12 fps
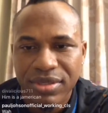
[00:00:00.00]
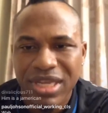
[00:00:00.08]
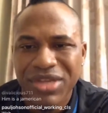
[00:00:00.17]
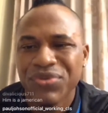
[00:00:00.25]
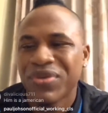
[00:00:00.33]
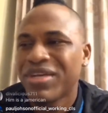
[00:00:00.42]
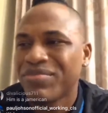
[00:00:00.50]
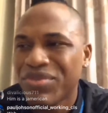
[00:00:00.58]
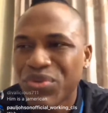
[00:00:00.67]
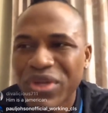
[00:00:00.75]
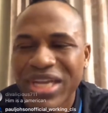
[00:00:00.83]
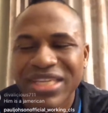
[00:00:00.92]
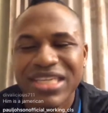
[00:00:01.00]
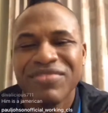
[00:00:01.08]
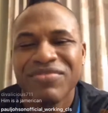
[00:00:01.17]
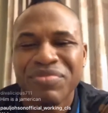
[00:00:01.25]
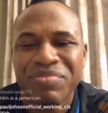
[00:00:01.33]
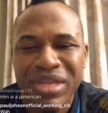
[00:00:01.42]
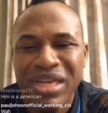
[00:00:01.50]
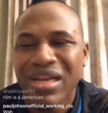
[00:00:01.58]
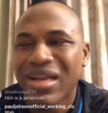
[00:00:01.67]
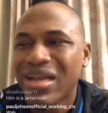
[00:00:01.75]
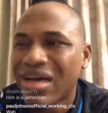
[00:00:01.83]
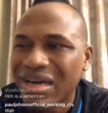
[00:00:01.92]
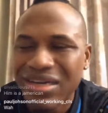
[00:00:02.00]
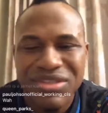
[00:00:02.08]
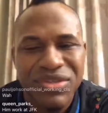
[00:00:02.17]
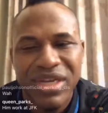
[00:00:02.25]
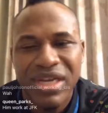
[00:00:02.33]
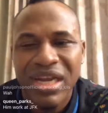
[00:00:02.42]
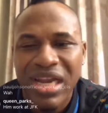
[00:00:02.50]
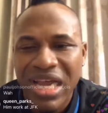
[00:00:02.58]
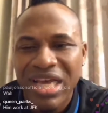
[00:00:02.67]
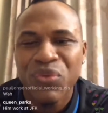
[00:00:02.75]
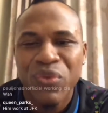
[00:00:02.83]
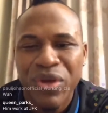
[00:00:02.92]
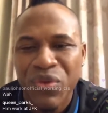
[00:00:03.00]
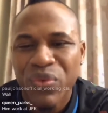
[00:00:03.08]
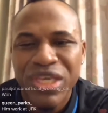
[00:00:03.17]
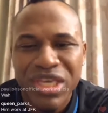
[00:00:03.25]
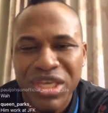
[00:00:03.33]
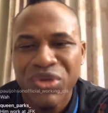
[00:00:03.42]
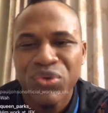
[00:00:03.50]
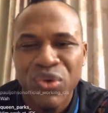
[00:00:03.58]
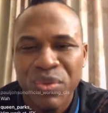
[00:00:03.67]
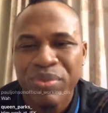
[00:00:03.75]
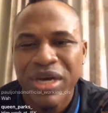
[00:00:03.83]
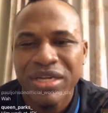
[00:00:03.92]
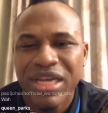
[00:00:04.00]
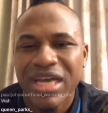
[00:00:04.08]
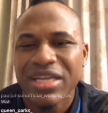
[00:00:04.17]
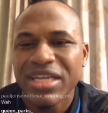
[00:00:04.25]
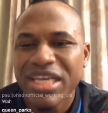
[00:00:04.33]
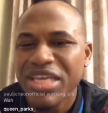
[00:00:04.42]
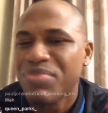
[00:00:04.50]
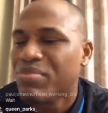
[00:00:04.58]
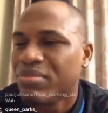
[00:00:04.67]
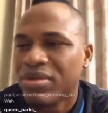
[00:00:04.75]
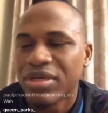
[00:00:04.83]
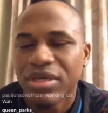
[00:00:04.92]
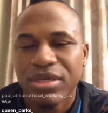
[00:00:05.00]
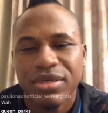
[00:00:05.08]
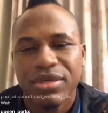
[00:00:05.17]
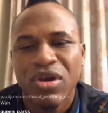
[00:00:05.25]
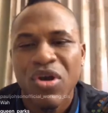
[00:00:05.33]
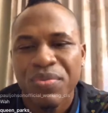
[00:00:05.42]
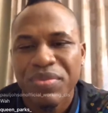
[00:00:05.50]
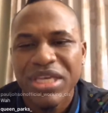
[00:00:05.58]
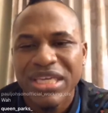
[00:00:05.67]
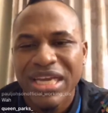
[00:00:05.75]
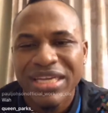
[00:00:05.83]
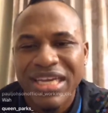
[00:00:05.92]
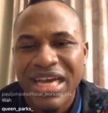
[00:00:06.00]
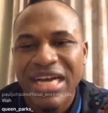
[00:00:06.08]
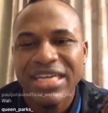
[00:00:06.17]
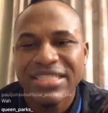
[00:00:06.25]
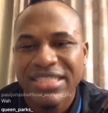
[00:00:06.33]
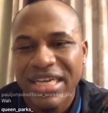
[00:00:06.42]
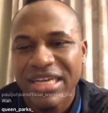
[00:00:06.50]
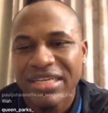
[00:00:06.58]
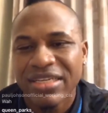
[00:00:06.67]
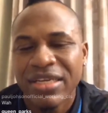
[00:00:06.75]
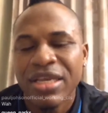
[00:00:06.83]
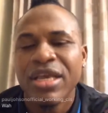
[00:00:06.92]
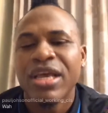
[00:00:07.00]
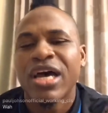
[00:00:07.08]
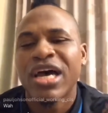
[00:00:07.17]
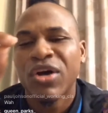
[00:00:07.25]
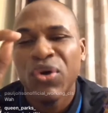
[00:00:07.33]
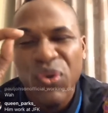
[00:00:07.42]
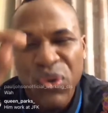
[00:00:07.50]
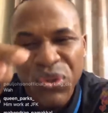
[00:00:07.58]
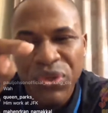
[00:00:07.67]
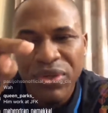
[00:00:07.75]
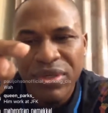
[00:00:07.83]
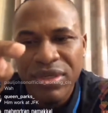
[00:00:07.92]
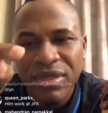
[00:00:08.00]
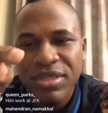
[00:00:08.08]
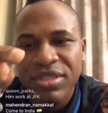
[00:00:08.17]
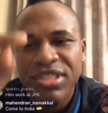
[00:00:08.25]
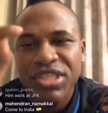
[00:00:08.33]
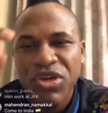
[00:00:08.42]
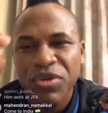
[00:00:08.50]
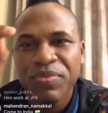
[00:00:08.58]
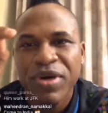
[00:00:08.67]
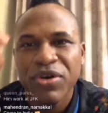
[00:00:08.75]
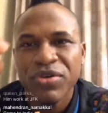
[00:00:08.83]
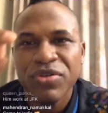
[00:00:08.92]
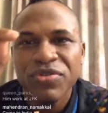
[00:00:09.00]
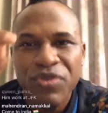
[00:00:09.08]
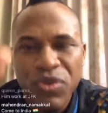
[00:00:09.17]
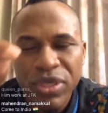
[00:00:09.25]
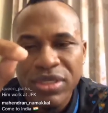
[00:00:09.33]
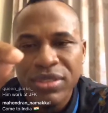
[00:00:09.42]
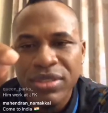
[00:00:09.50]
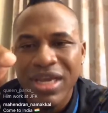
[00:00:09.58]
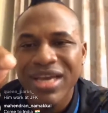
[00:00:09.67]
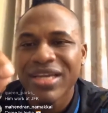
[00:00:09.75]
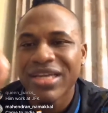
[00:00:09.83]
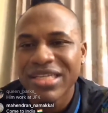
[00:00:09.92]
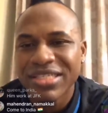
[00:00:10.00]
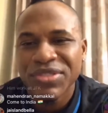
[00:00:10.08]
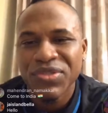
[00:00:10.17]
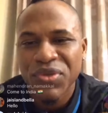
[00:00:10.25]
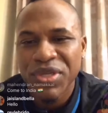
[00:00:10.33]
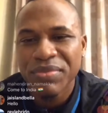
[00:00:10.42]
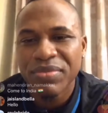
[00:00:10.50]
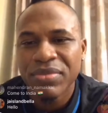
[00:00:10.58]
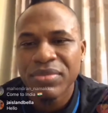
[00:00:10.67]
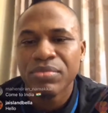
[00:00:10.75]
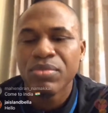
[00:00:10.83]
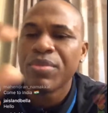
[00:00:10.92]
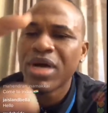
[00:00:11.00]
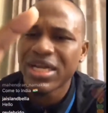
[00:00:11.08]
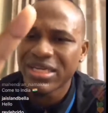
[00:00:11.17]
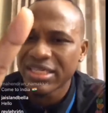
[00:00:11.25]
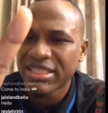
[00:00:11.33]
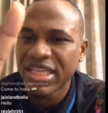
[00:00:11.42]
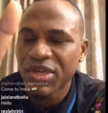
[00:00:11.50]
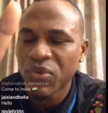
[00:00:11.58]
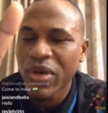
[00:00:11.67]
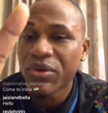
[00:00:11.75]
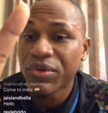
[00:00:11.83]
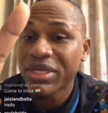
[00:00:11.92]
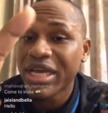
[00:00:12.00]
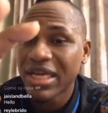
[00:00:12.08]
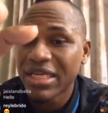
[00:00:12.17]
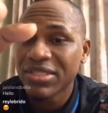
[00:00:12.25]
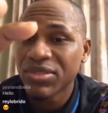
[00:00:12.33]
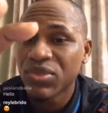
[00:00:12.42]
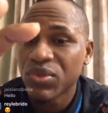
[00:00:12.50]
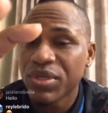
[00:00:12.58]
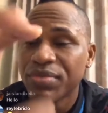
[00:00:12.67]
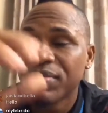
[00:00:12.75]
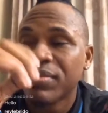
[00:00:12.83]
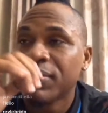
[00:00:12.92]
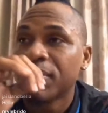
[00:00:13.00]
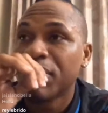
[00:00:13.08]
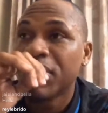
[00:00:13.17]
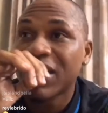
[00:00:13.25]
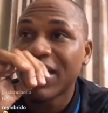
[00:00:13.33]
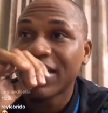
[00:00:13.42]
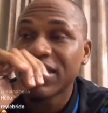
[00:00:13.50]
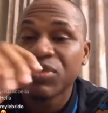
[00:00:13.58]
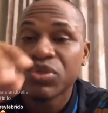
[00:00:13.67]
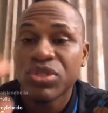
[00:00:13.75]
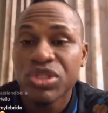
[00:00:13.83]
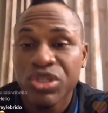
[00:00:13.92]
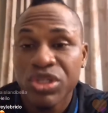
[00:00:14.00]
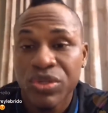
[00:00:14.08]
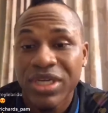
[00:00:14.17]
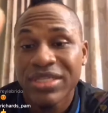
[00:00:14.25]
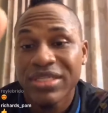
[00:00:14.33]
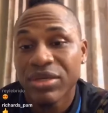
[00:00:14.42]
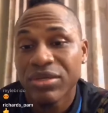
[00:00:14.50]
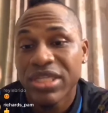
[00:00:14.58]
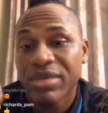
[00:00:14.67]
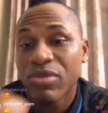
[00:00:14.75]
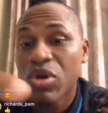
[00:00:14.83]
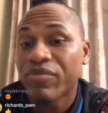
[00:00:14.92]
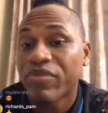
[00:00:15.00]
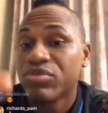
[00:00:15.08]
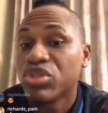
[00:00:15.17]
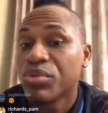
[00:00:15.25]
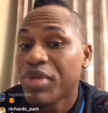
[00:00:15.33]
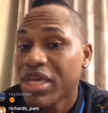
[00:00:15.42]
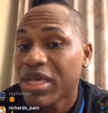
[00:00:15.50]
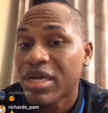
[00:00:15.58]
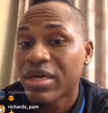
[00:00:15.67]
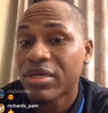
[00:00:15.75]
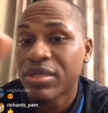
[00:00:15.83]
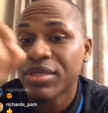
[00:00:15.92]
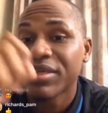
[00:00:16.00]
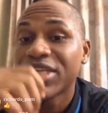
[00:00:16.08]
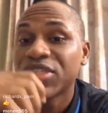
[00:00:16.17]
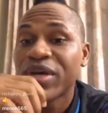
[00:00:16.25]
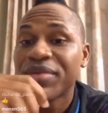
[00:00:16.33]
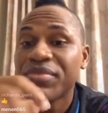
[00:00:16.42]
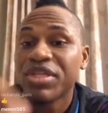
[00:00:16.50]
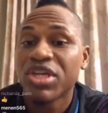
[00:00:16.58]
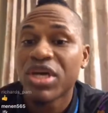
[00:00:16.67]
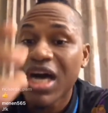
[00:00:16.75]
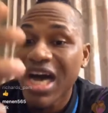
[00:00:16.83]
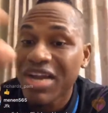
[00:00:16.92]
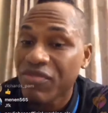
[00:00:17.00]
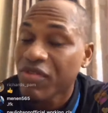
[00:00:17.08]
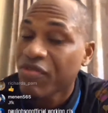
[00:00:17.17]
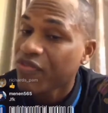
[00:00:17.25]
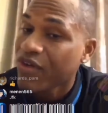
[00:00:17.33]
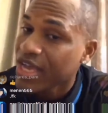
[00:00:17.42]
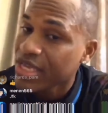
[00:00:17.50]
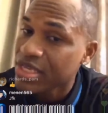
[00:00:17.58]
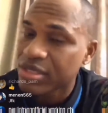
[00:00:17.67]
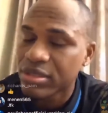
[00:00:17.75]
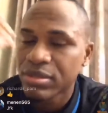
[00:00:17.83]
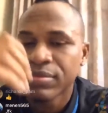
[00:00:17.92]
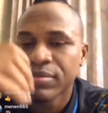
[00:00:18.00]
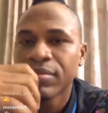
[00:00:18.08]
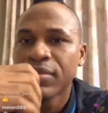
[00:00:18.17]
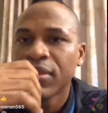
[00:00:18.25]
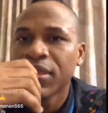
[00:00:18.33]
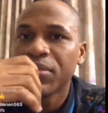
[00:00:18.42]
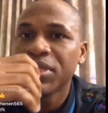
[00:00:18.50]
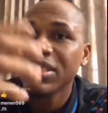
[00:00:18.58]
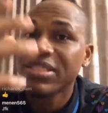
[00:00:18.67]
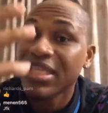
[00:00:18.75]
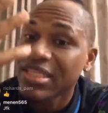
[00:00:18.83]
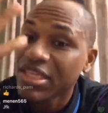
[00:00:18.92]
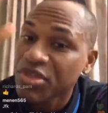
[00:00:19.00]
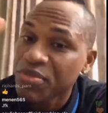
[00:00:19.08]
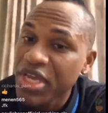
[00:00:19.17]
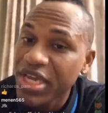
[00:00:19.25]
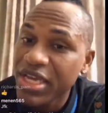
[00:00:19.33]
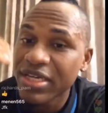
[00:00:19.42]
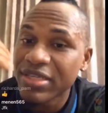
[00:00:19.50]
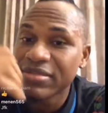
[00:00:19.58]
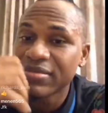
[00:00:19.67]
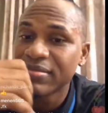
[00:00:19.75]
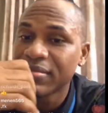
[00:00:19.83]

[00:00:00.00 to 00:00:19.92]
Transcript: That do not, do not even belong to the land where we grew up on. And him come in a dance hall. Uh, uno sit down on a phone and I listen to him. But I understand why uno there listen to him. Because he used to trick on and tell him come from Jamaica. That's why it's so hard for fine. But he's not a Jamaican.